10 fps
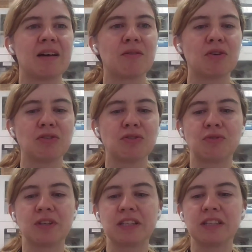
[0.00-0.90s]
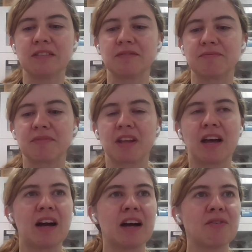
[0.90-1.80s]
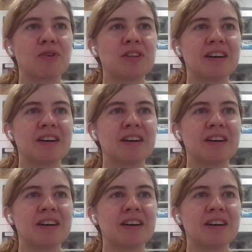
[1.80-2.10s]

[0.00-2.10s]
I'm going to read it. Hi, Rui